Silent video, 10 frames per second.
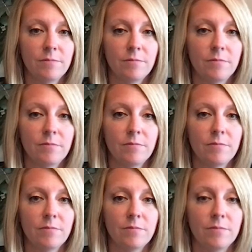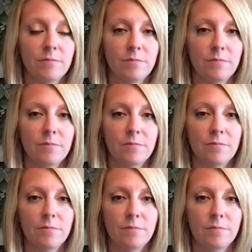
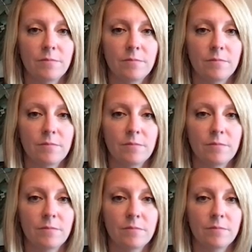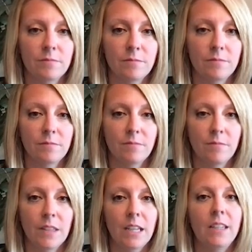
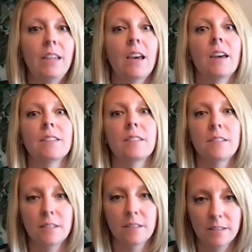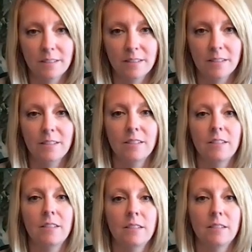
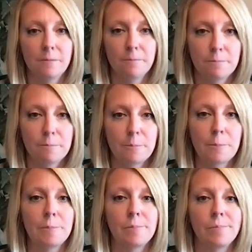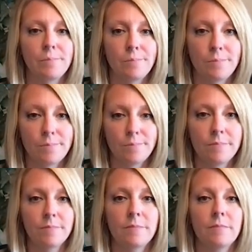
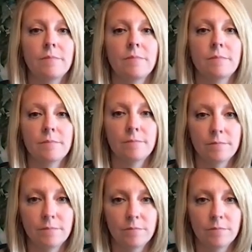(not speaking)